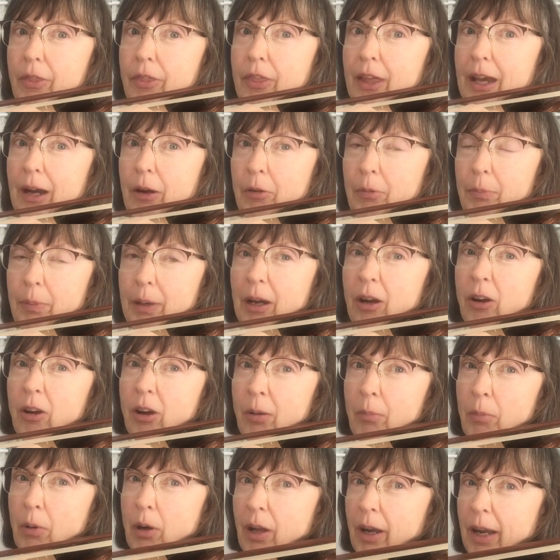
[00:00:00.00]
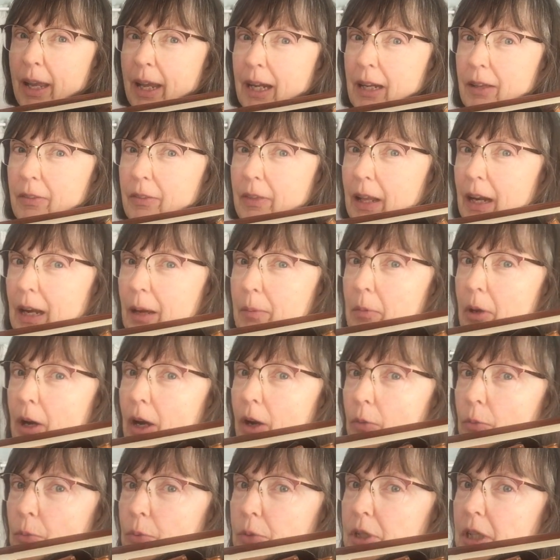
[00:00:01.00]
That would be a harmonic, that I'm
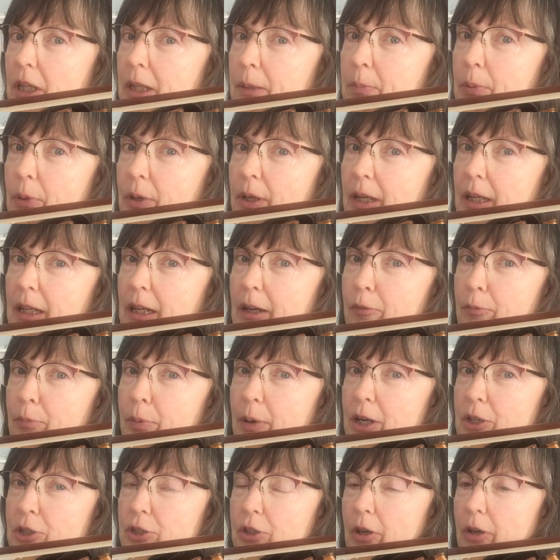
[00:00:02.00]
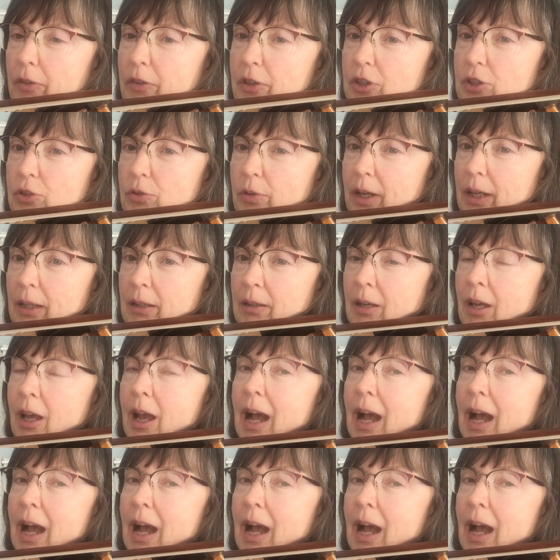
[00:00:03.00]
not really putting enough pressure on the string.